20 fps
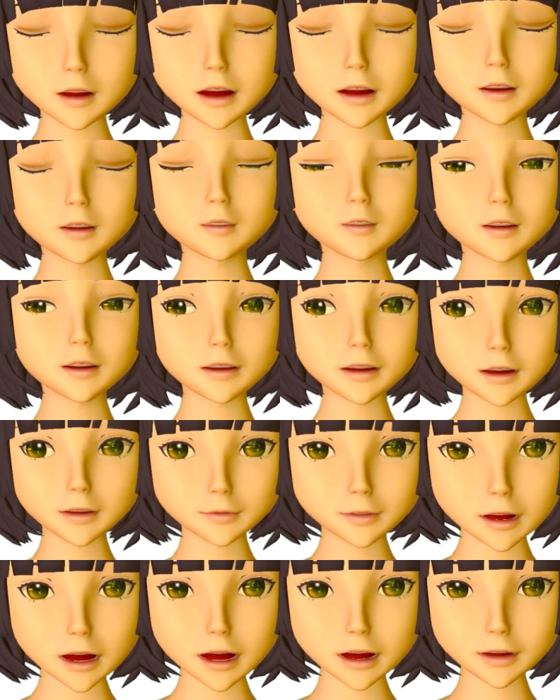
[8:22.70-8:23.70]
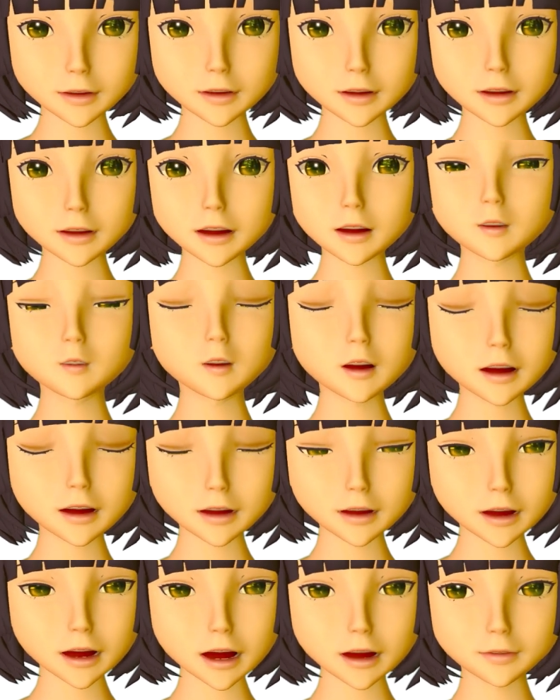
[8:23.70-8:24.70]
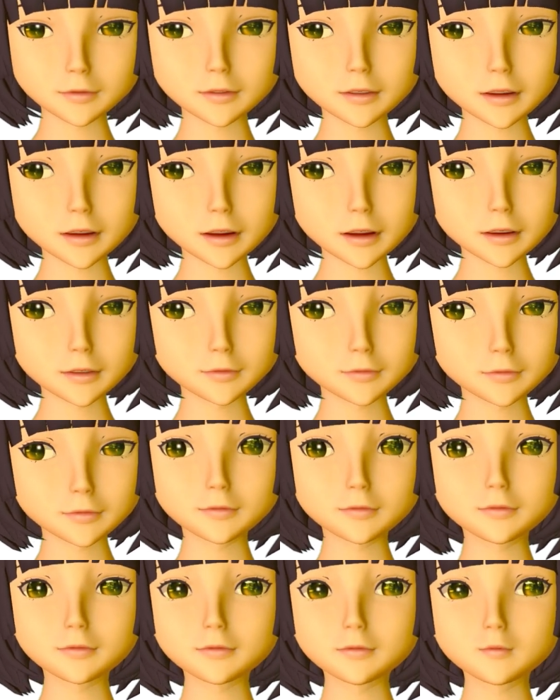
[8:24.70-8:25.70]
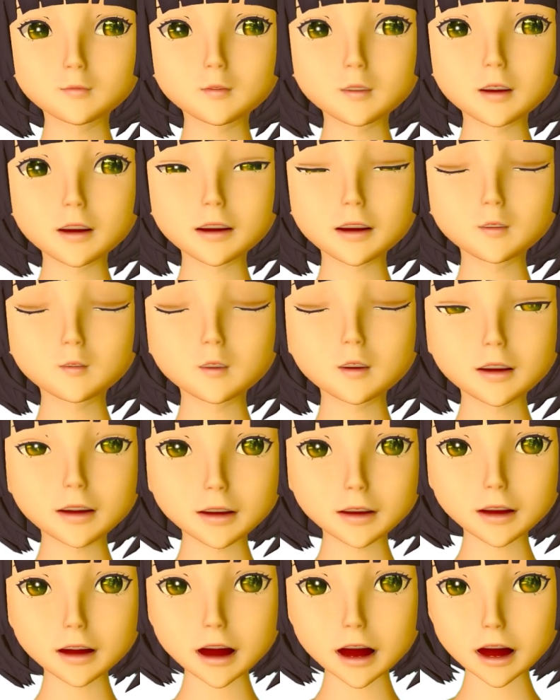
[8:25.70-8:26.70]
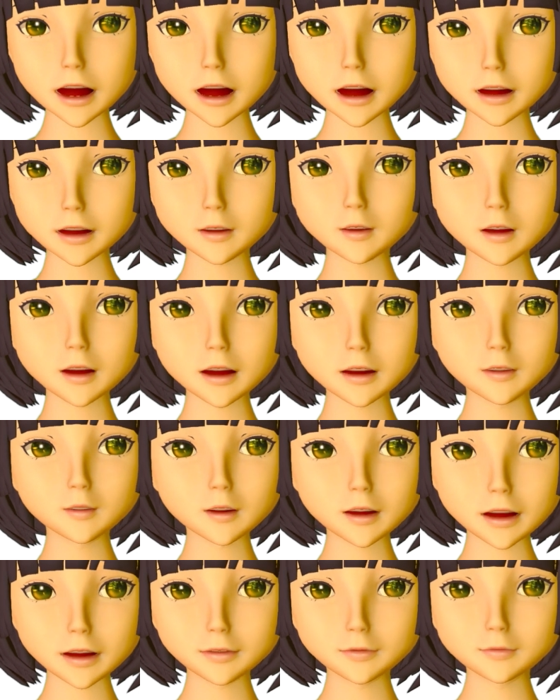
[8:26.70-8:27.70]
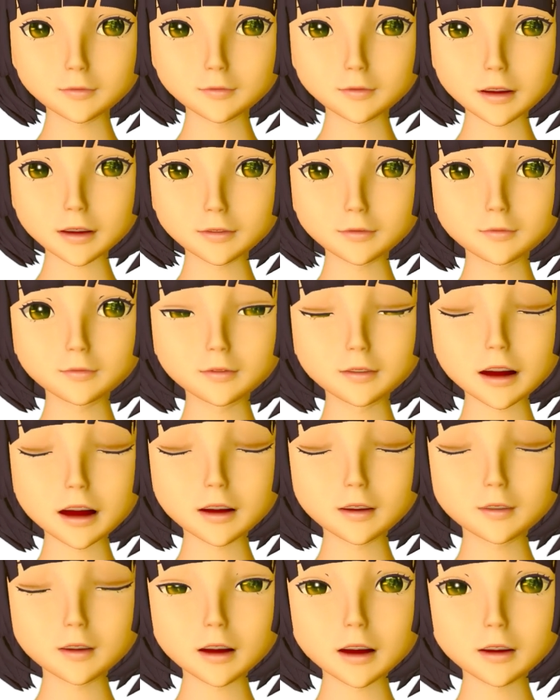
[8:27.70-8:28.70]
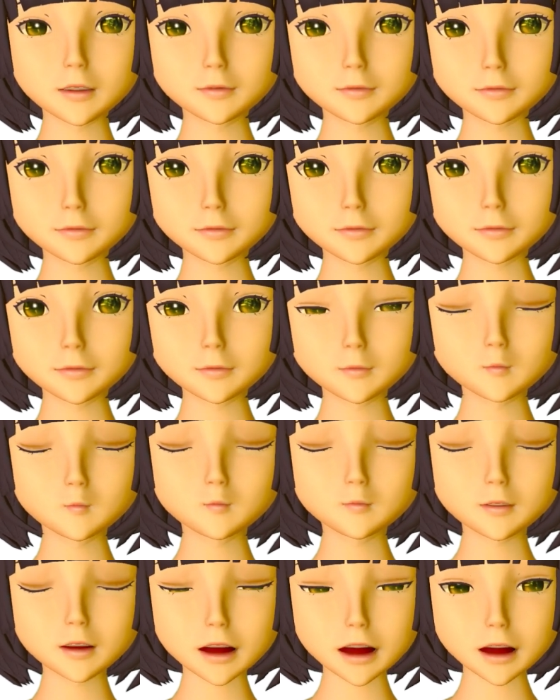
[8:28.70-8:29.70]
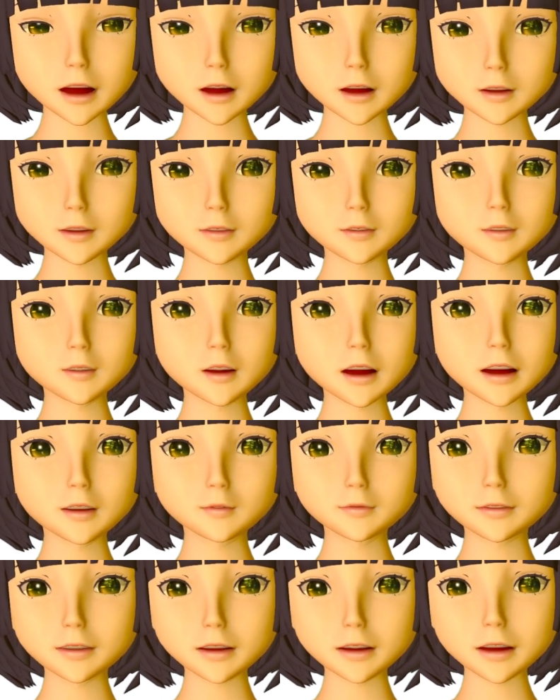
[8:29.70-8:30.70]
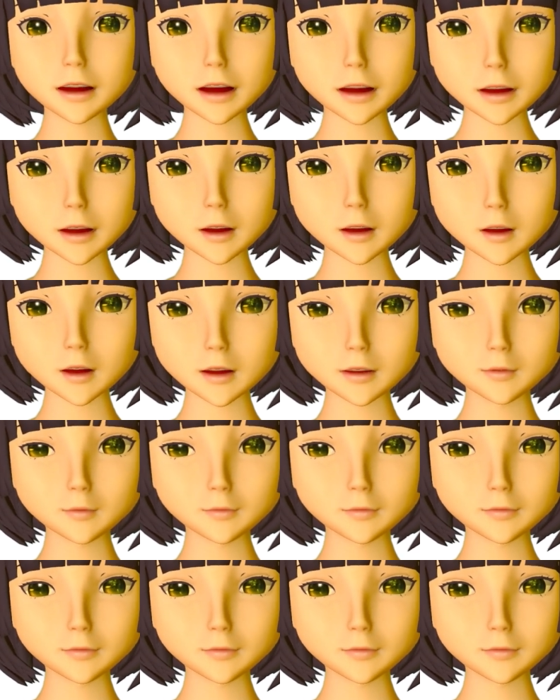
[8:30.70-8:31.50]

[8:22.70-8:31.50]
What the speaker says: And there are some cases where this happens. So what is de actually doing? Well, as we know, there are three positional